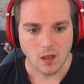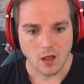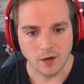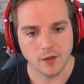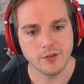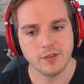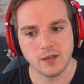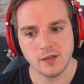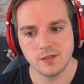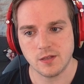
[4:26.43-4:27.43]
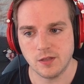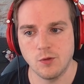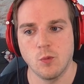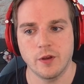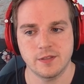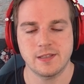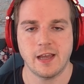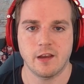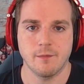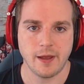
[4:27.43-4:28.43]
Another thing is you want a
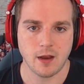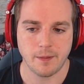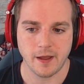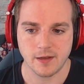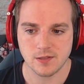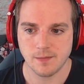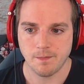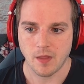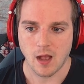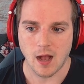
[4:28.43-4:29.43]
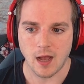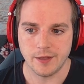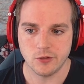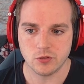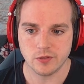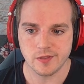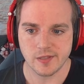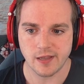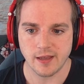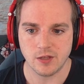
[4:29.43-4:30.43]
stack of backpacks. I usually
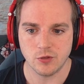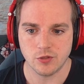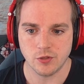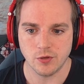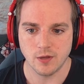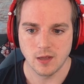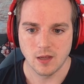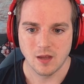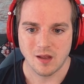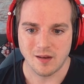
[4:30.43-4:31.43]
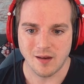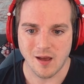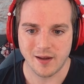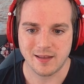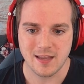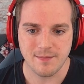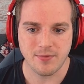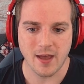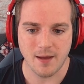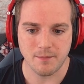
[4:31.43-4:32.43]
say that you should not keep
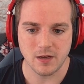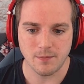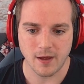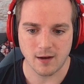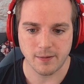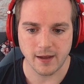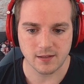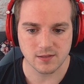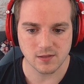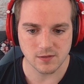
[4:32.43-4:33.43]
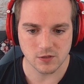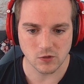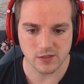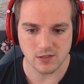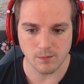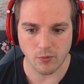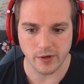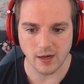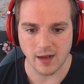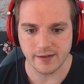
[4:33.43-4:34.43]
that many backpacks. So at some
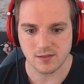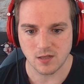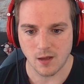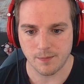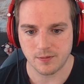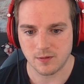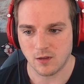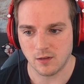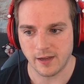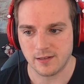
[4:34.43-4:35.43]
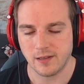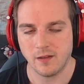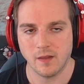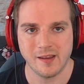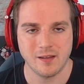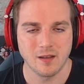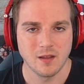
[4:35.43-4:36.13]
point I stop collecting like,